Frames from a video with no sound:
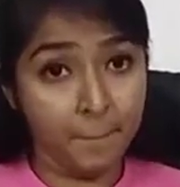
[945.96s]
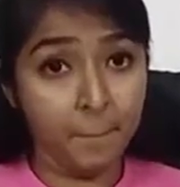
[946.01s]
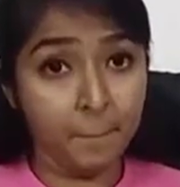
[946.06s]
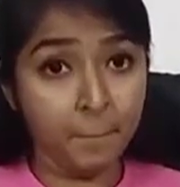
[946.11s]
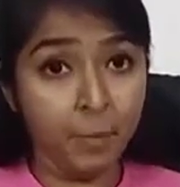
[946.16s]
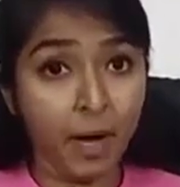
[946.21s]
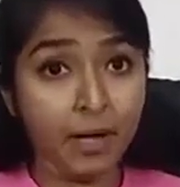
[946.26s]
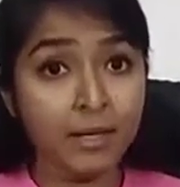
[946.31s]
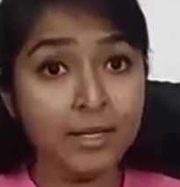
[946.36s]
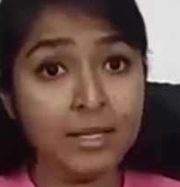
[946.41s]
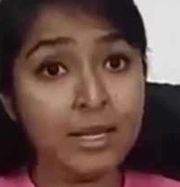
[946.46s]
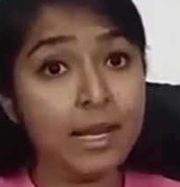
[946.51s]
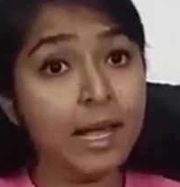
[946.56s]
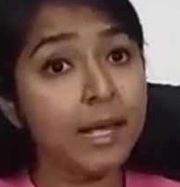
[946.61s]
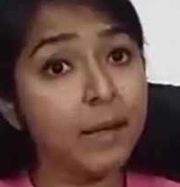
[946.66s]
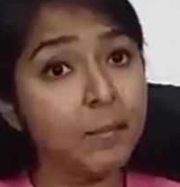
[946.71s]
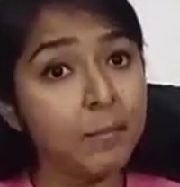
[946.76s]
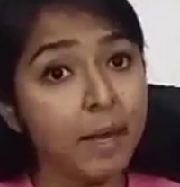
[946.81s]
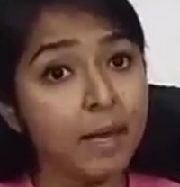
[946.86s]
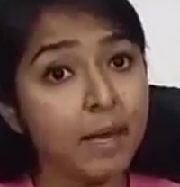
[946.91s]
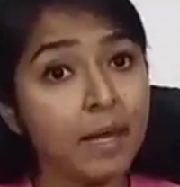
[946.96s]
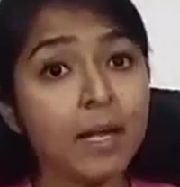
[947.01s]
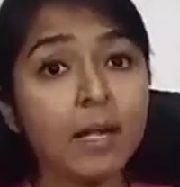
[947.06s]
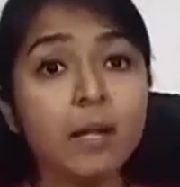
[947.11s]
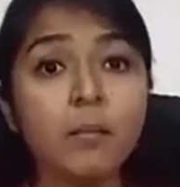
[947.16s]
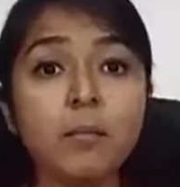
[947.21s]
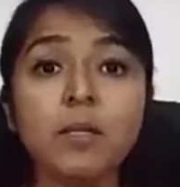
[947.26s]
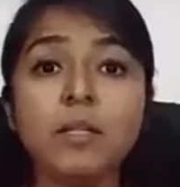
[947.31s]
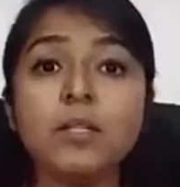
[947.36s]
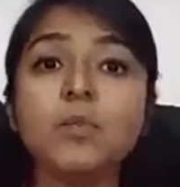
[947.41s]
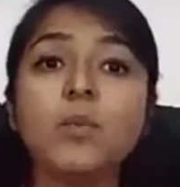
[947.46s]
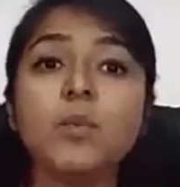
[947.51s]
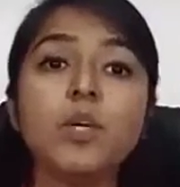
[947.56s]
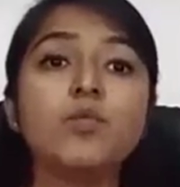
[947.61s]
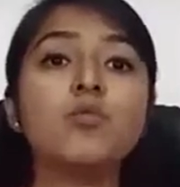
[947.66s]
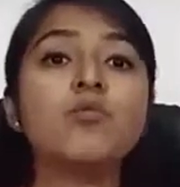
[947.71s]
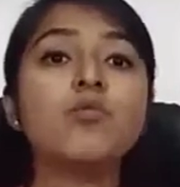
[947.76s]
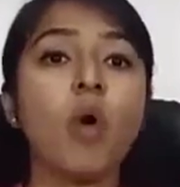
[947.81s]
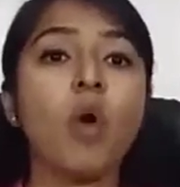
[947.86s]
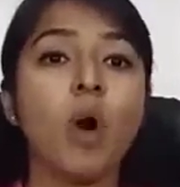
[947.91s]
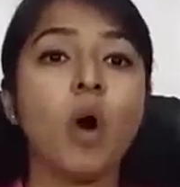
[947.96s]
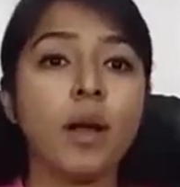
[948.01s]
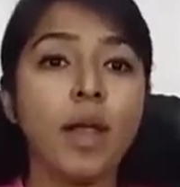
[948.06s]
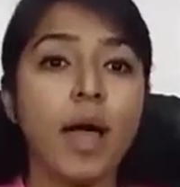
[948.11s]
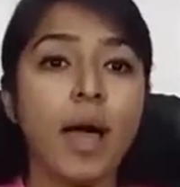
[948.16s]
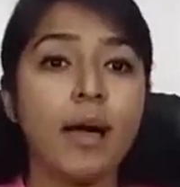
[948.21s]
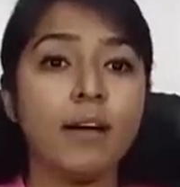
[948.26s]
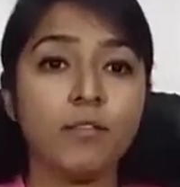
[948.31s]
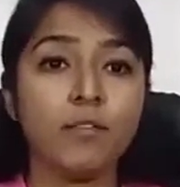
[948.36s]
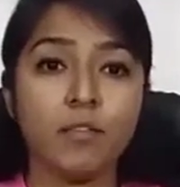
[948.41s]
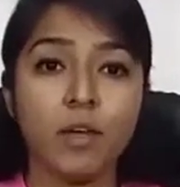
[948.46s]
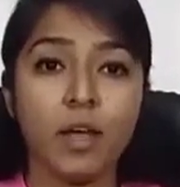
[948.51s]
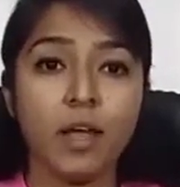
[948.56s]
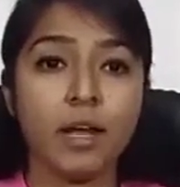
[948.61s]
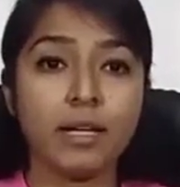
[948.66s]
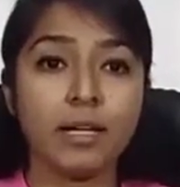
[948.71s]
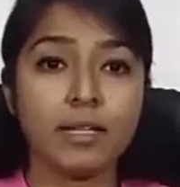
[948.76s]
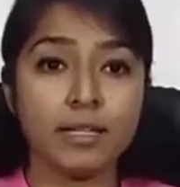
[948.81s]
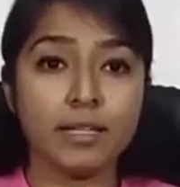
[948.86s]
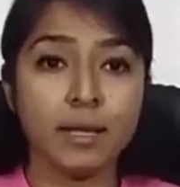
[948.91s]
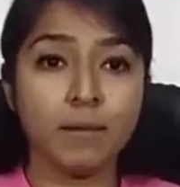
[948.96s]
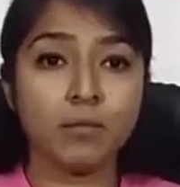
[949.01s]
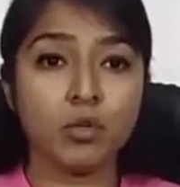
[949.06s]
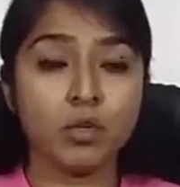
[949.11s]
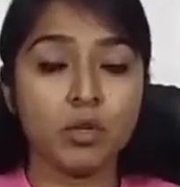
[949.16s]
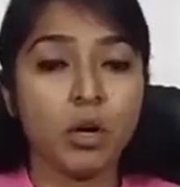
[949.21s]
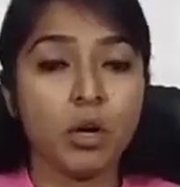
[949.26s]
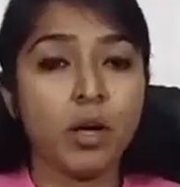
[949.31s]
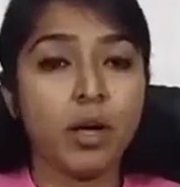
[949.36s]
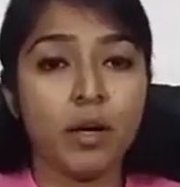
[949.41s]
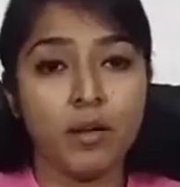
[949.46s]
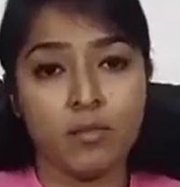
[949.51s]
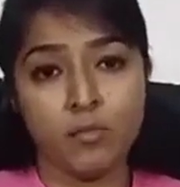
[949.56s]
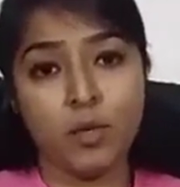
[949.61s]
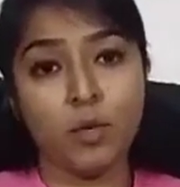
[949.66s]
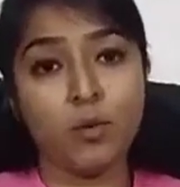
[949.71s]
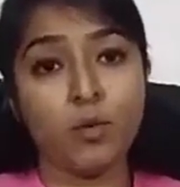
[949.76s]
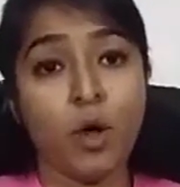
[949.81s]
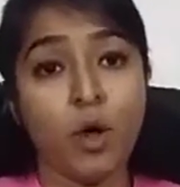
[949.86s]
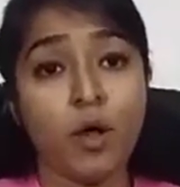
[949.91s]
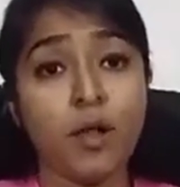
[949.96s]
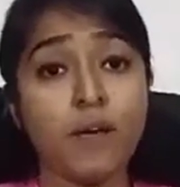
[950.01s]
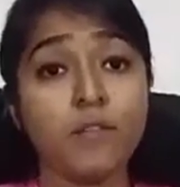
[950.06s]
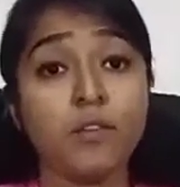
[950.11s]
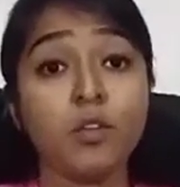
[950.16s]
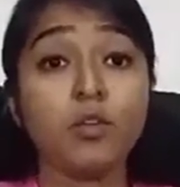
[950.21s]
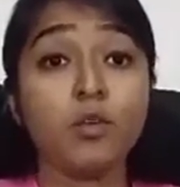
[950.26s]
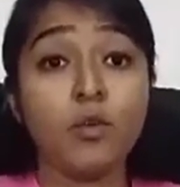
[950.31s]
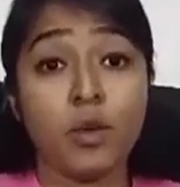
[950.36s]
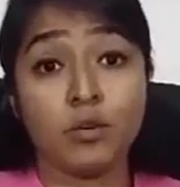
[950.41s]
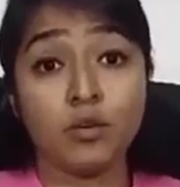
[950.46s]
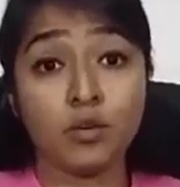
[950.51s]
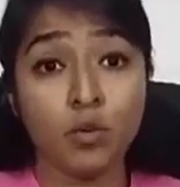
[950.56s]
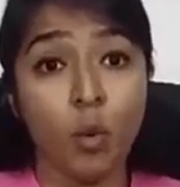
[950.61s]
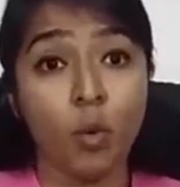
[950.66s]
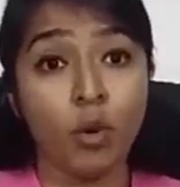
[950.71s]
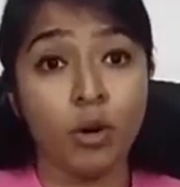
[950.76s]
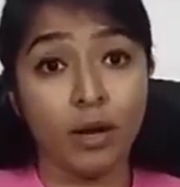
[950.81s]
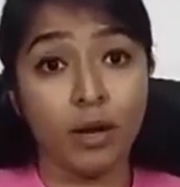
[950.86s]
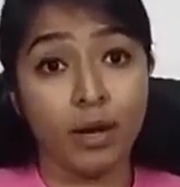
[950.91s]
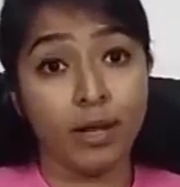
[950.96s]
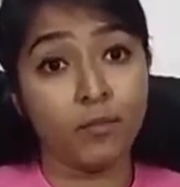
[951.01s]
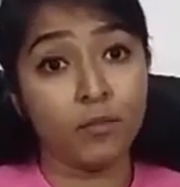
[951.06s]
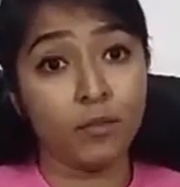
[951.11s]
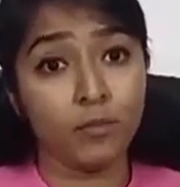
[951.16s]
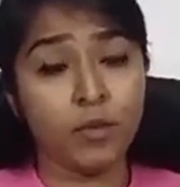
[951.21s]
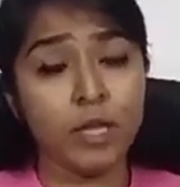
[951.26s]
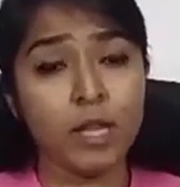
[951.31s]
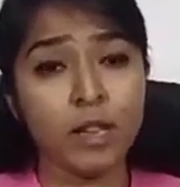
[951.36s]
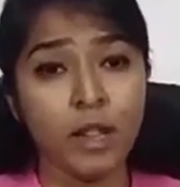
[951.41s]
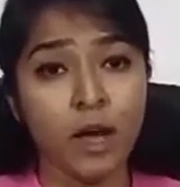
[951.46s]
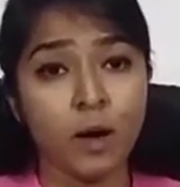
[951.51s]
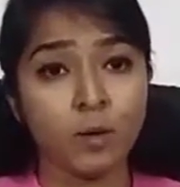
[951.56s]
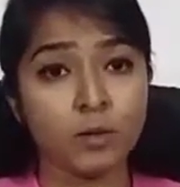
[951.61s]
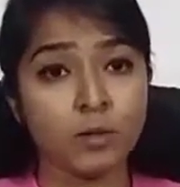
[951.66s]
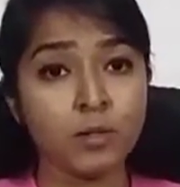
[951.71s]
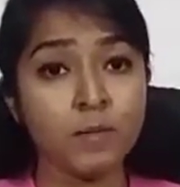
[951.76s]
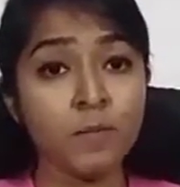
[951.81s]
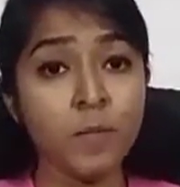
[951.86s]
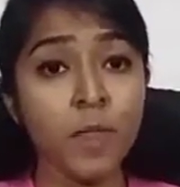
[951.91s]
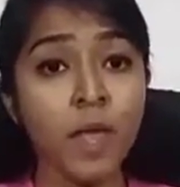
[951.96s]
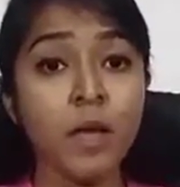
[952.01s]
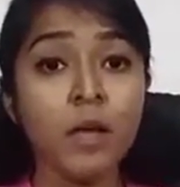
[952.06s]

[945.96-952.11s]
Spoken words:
But like medical bills, we do not have an exemption. We do not have a threshold like 15,000.